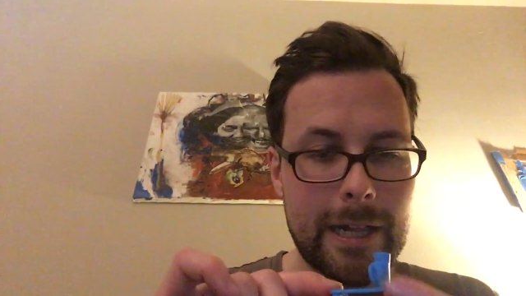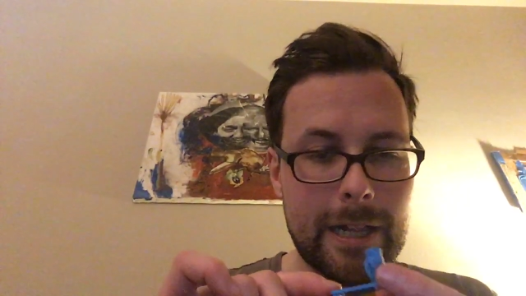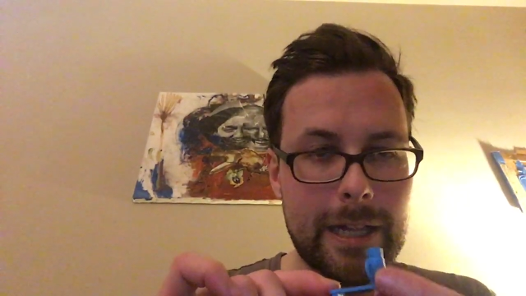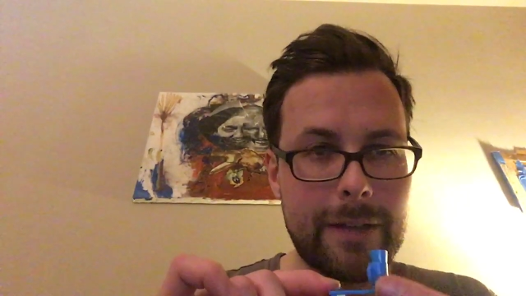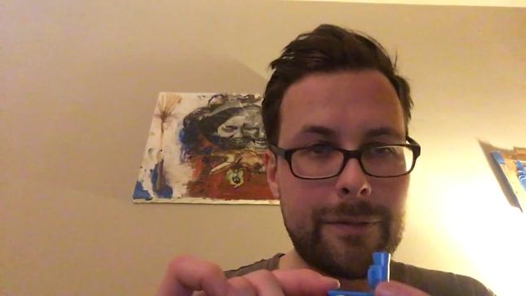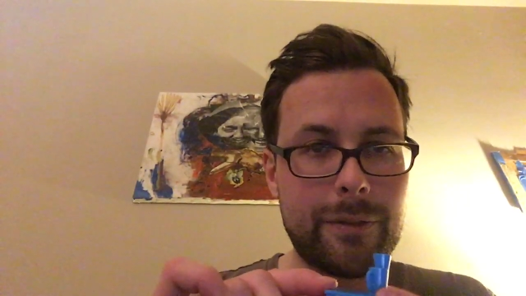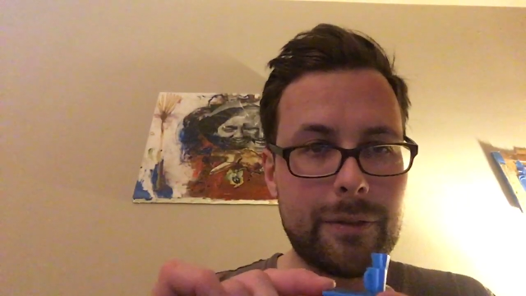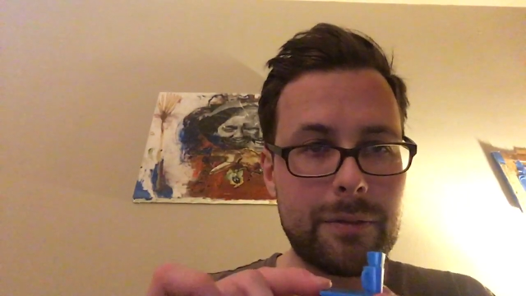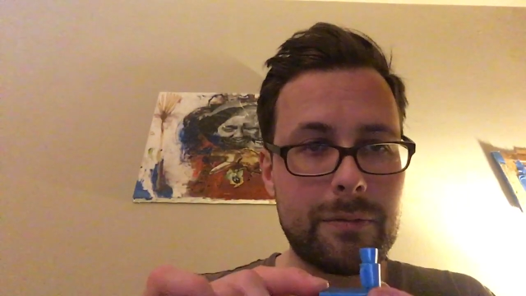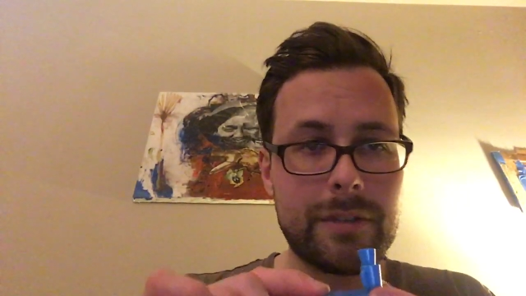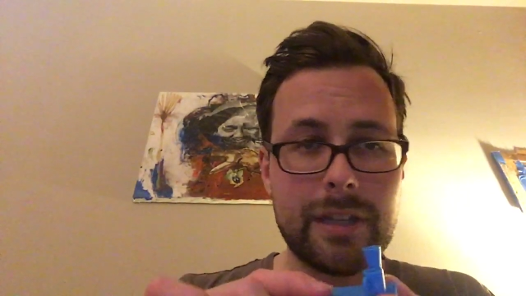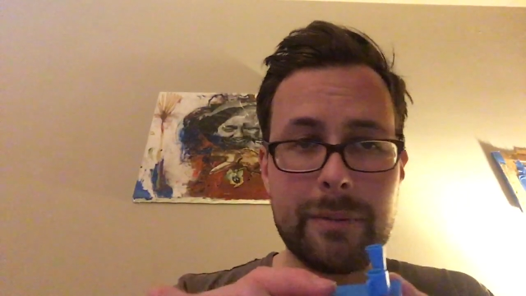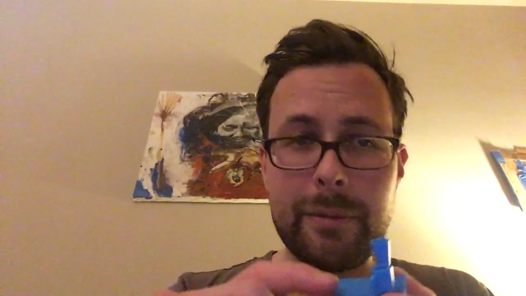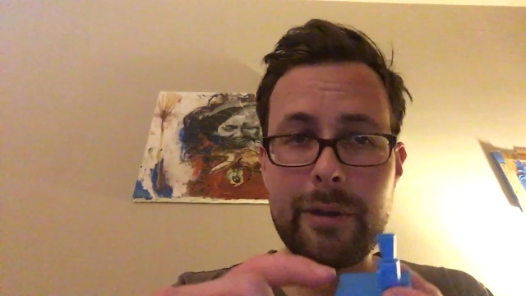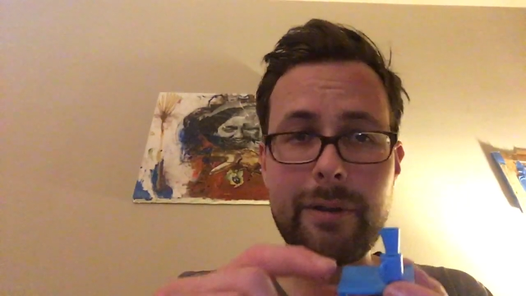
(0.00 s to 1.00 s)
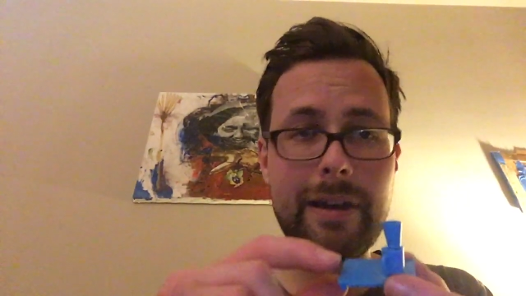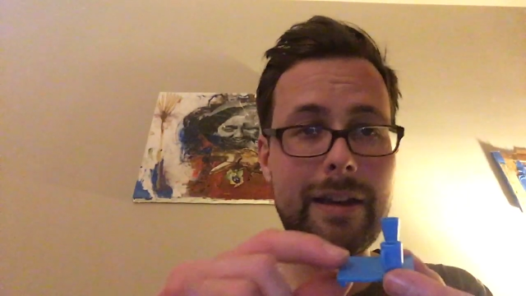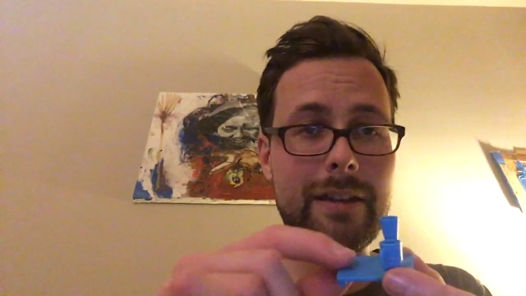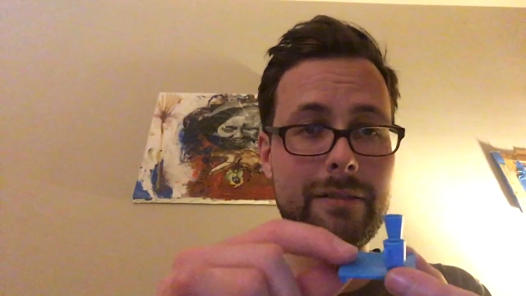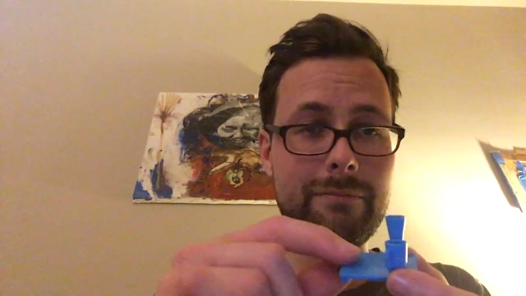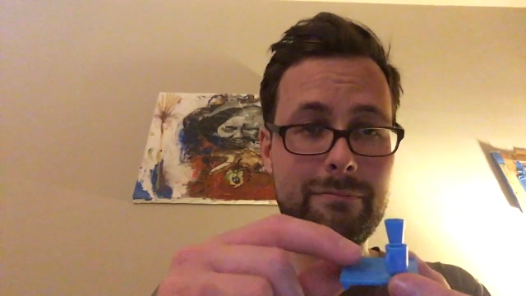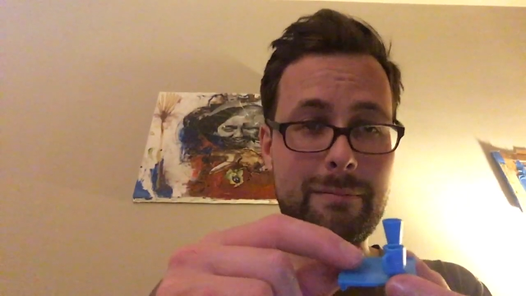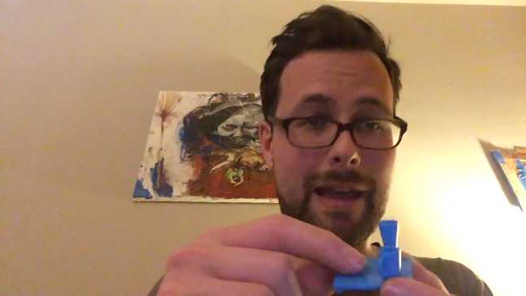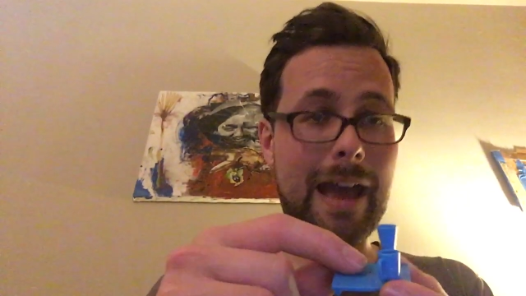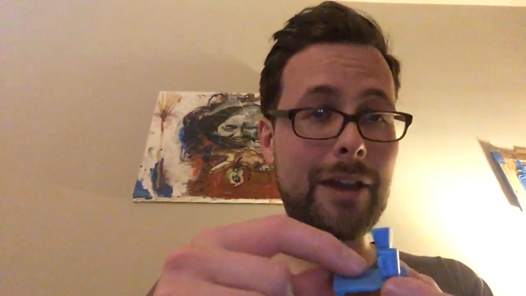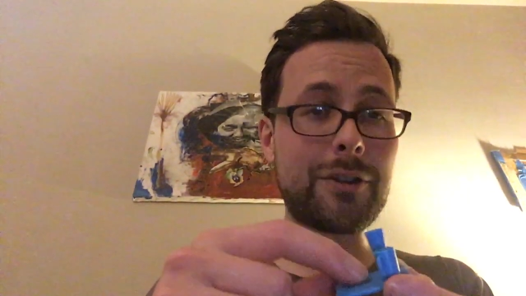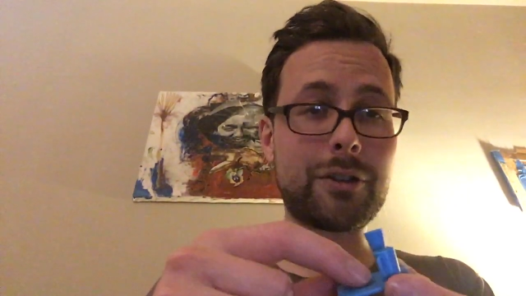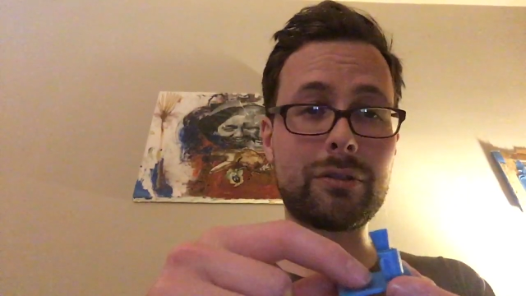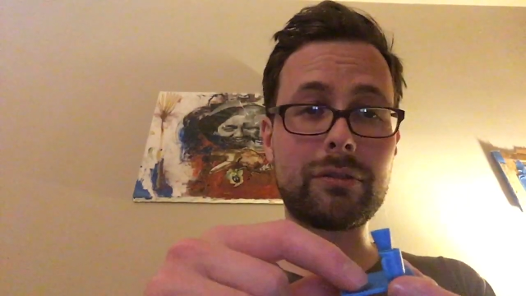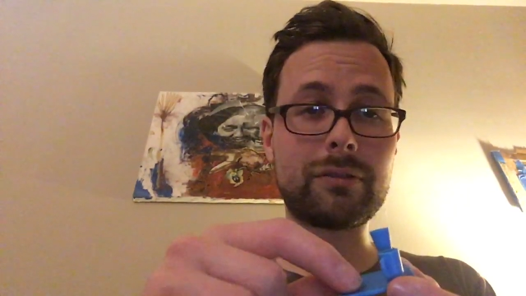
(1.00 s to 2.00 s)
If you somehow had a
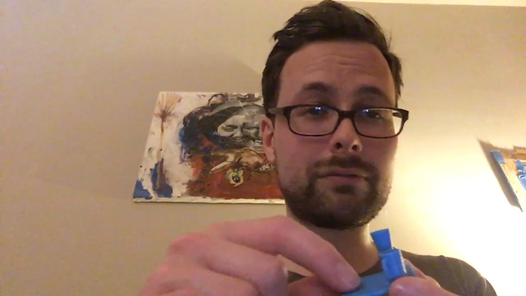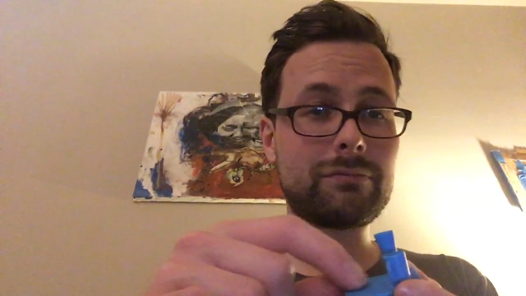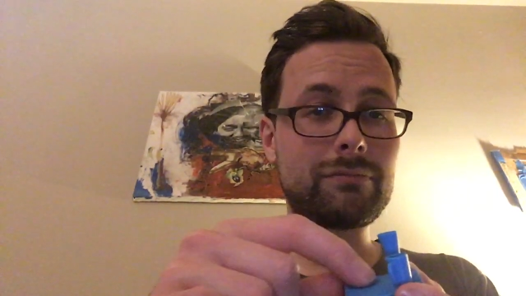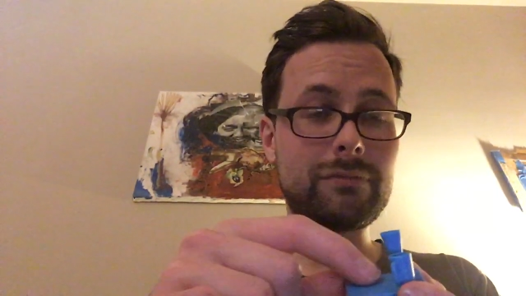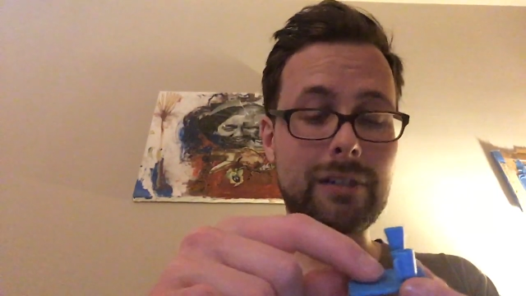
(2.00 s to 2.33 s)
magical